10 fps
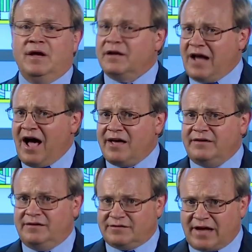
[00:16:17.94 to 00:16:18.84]
God
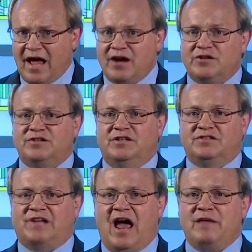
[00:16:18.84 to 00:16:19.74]
desires
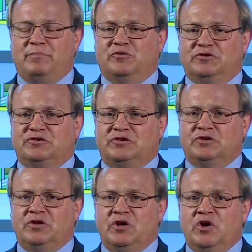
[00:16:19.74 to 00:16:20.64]
disciples
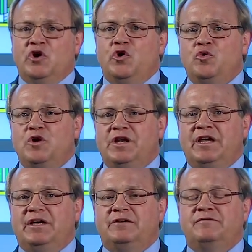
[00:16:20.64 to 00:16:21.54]
who
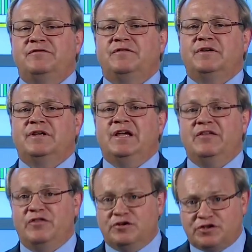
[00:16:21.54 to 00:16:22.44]
live
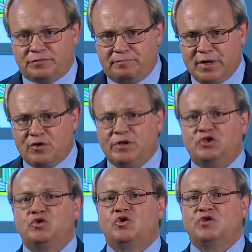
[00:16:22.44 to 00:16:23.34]
in the
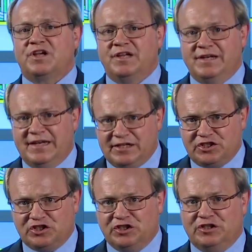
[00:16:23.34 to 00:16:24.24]
spiritual
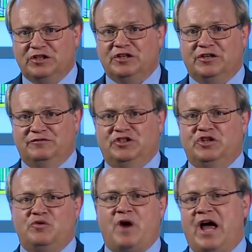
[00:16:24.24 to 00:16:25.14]
condition of
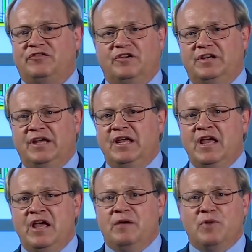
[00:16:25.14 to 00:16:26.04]
generosity
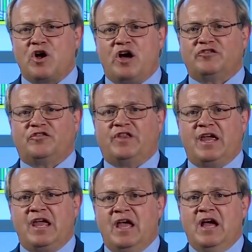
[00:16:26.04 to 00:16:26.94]
because
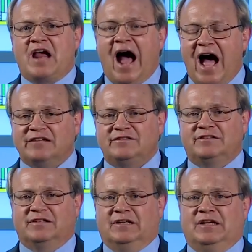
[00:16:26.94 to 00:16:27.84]
they
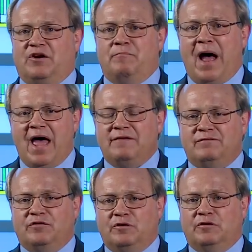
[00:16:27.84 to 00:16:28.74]
constantly are
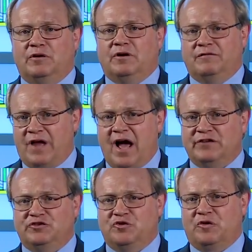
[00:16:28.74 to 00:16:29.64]
mindful of
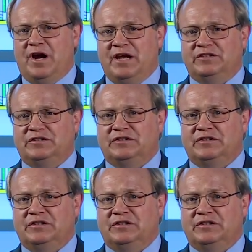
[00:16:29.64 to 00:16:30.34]
God's grace.